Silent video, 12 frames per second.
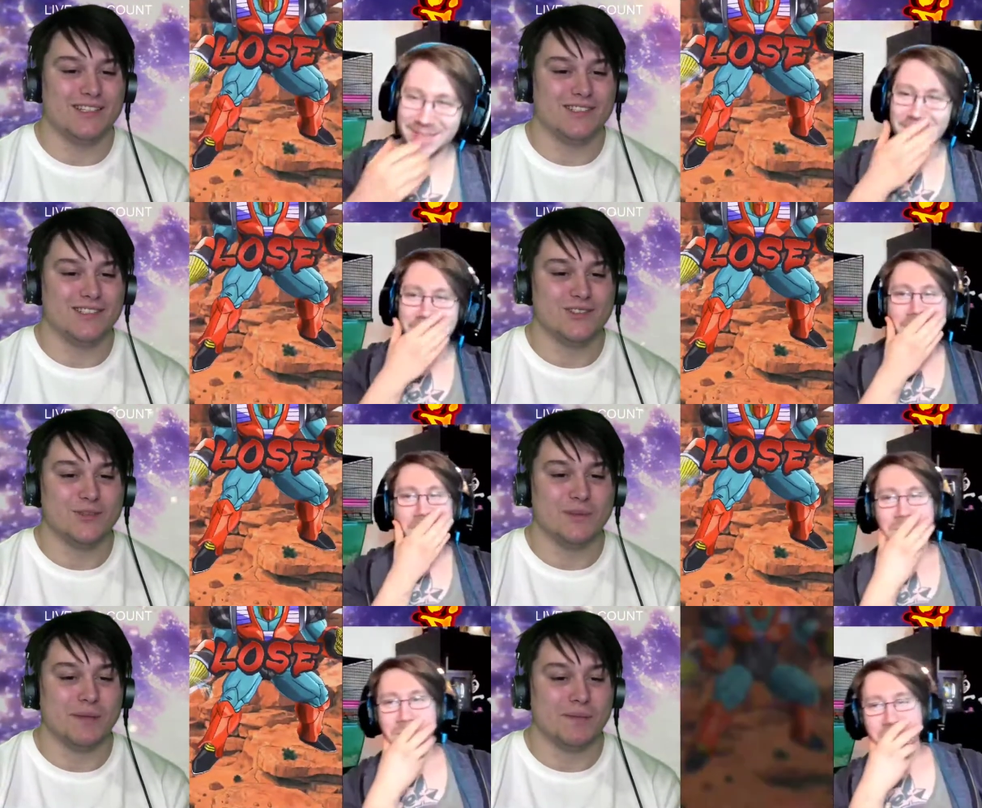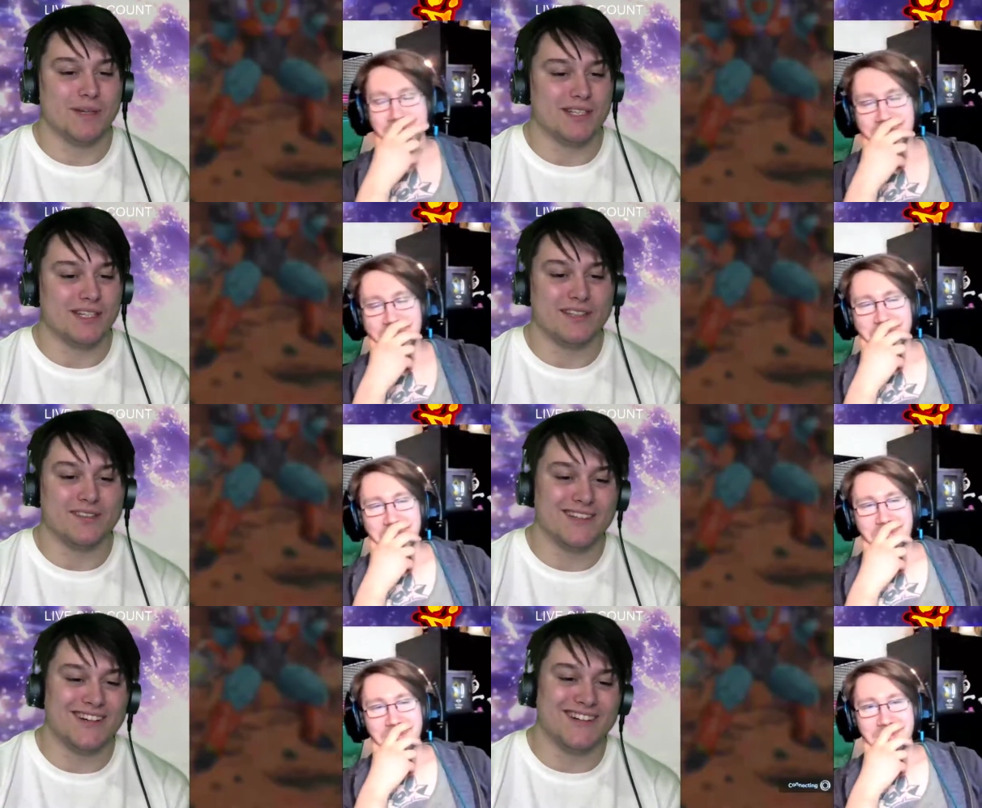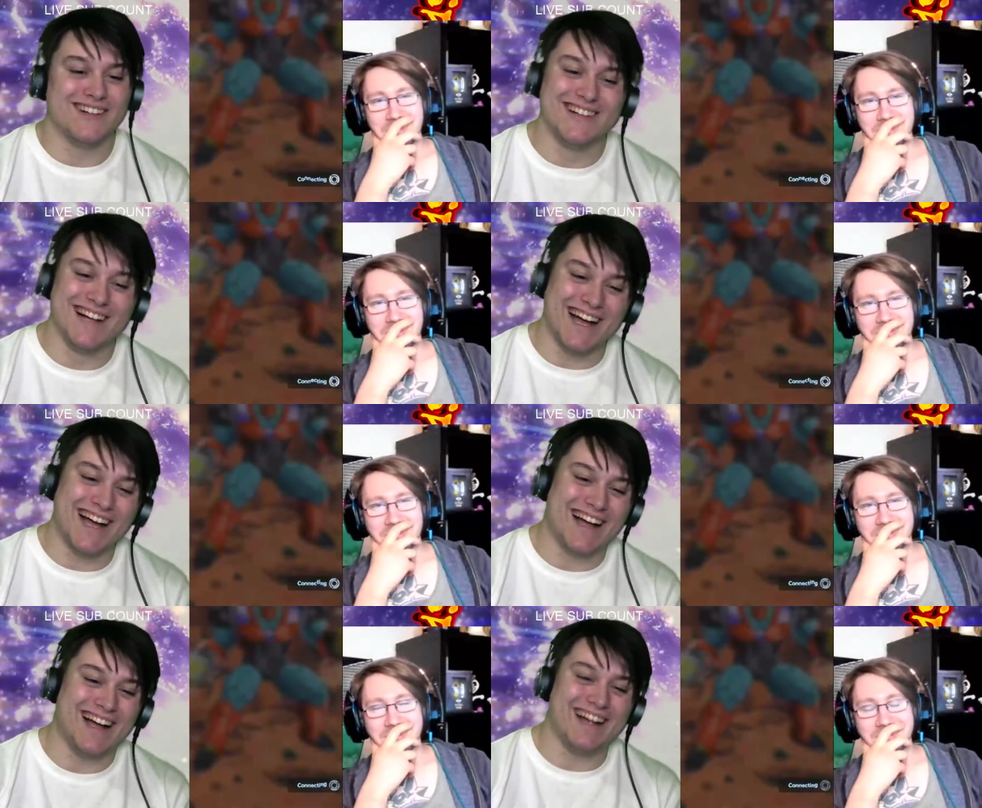Speaker 1: you made my day. That
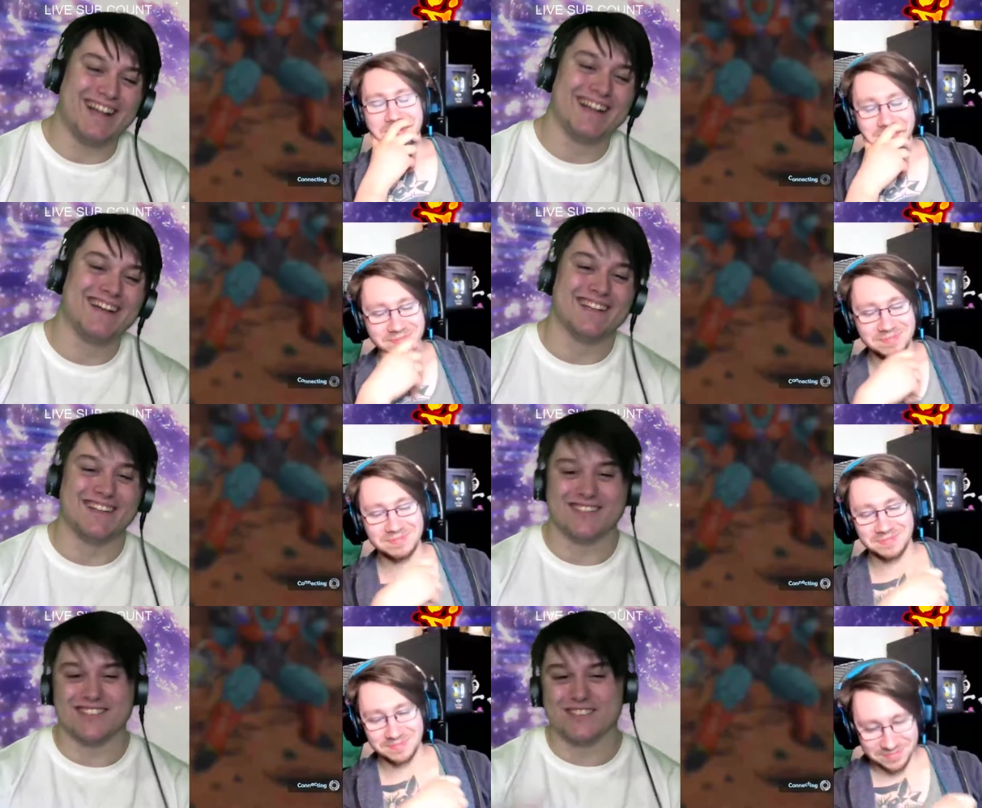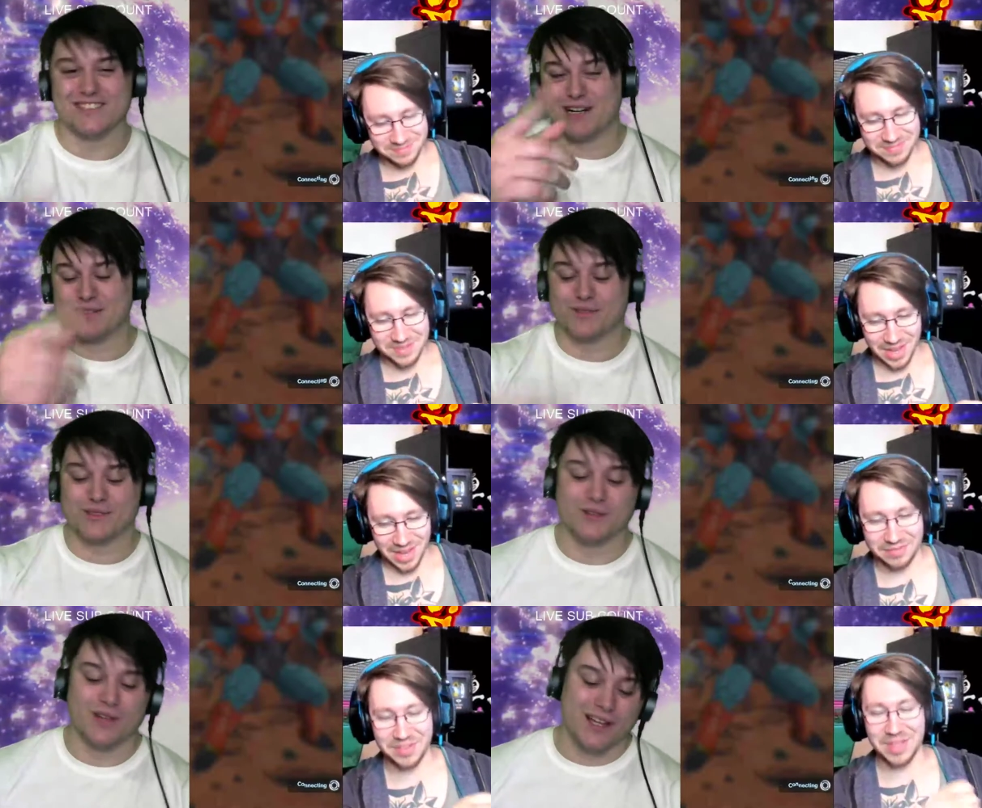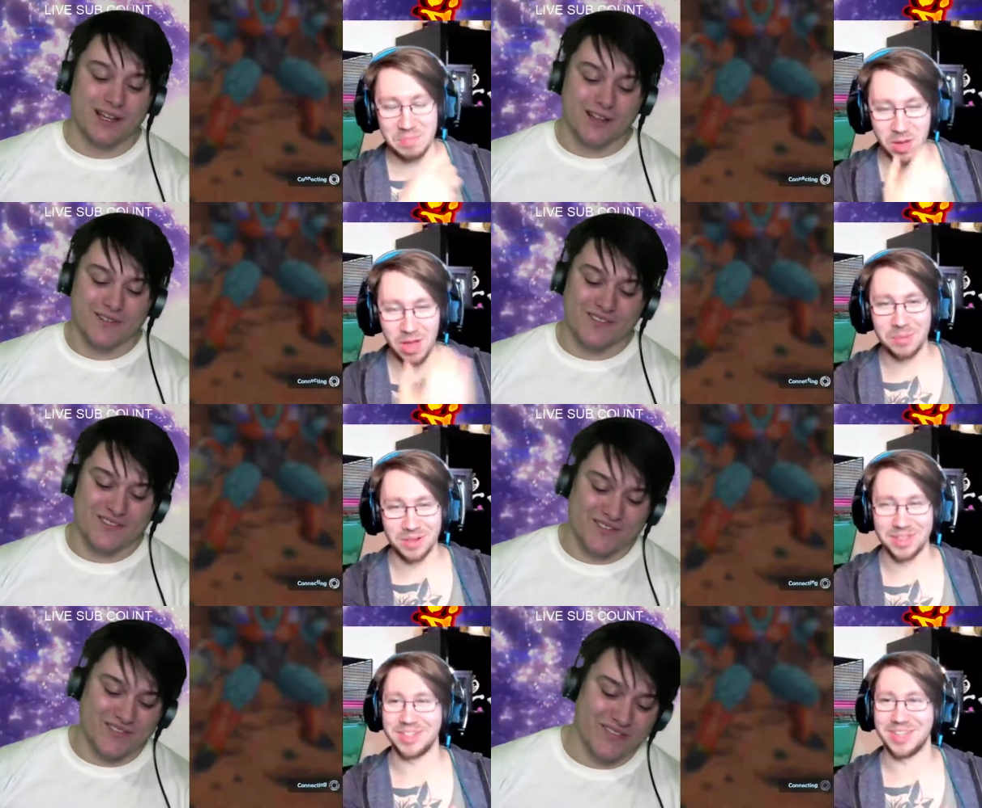was the rhyme for you. I feel like Bulma let
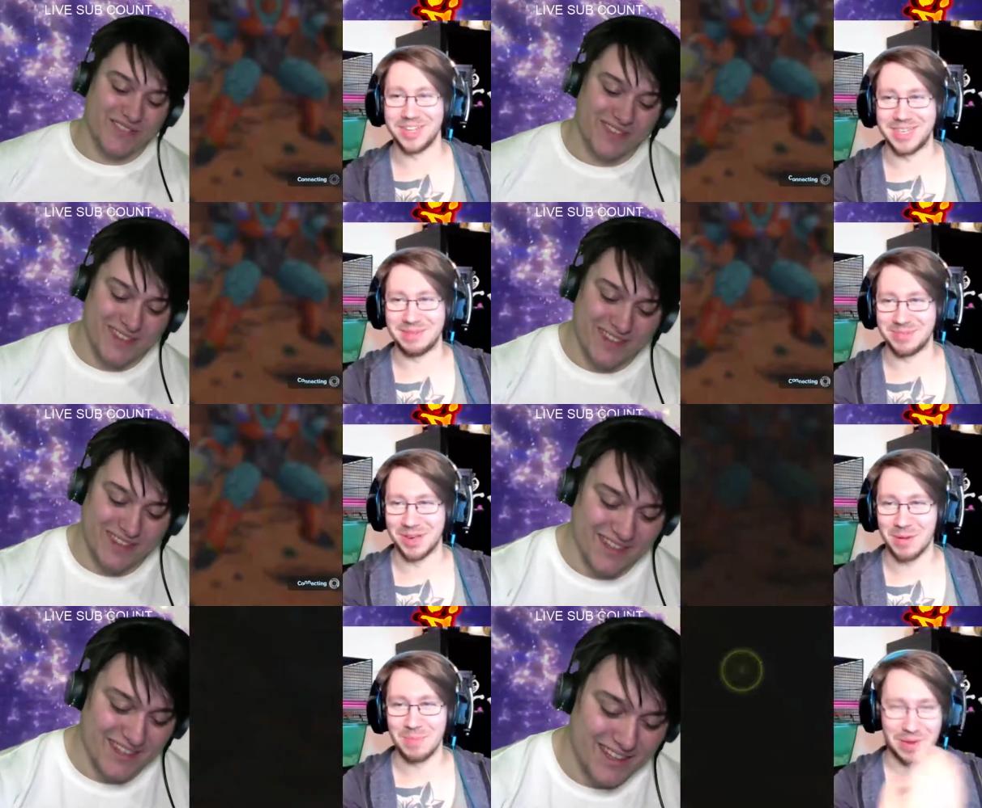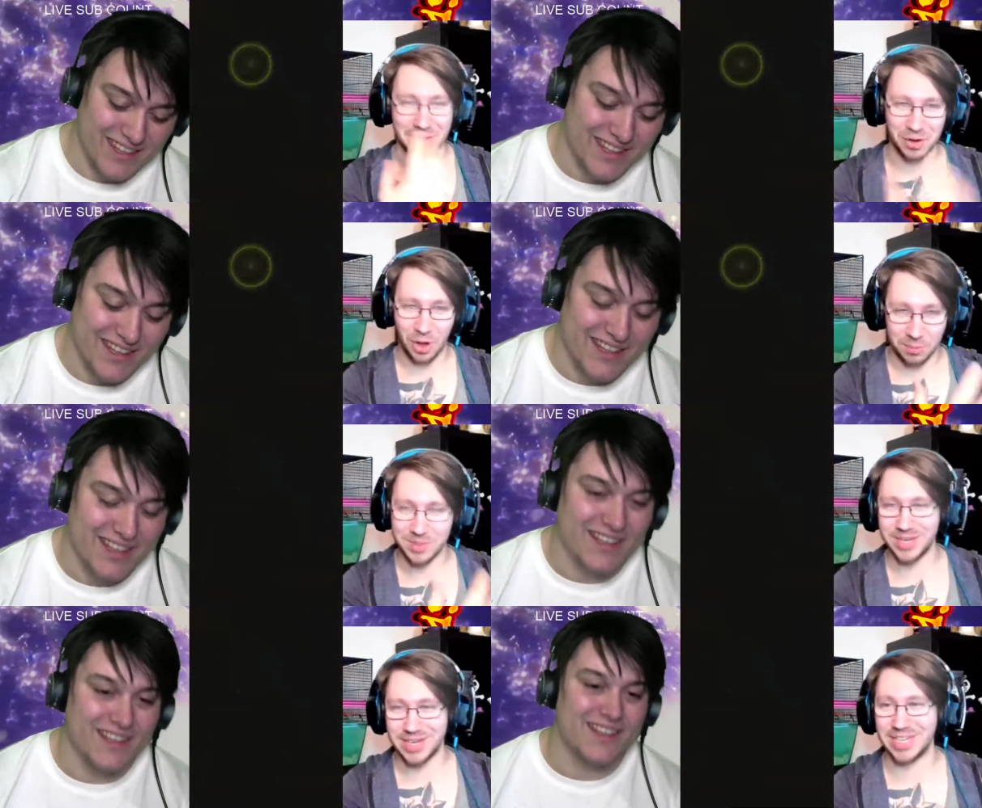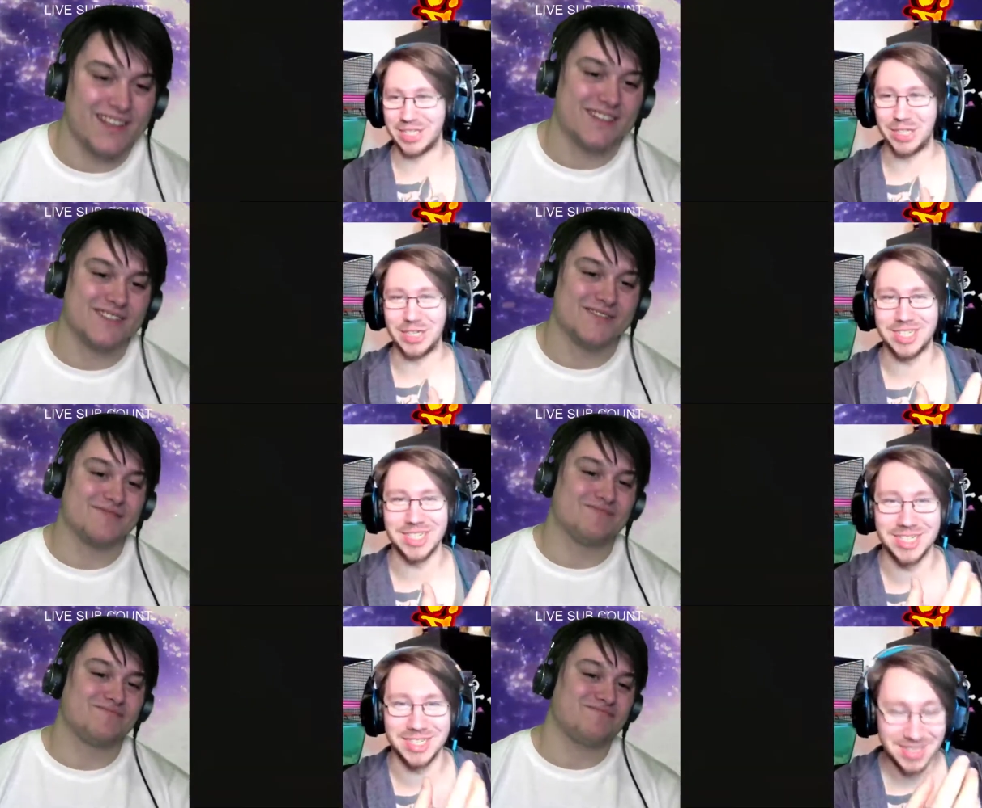that team down by not being in GT.